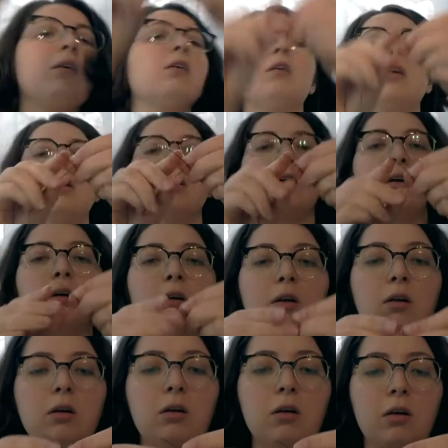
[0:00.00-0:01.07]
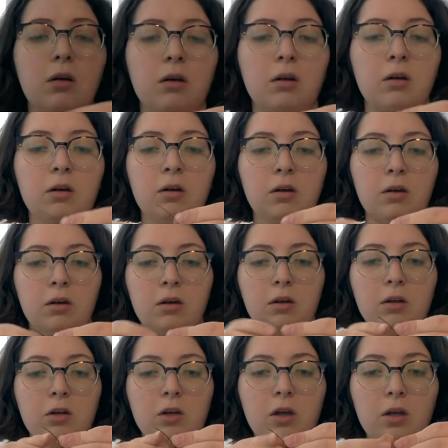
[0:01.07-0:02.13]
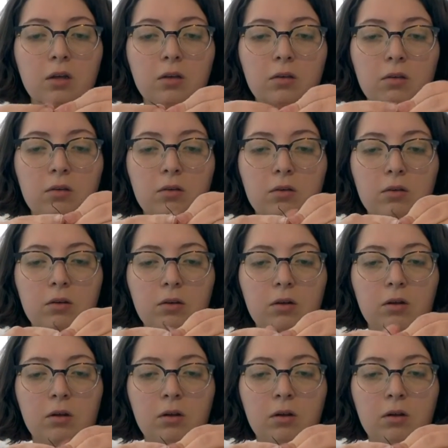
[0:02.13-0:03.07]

And just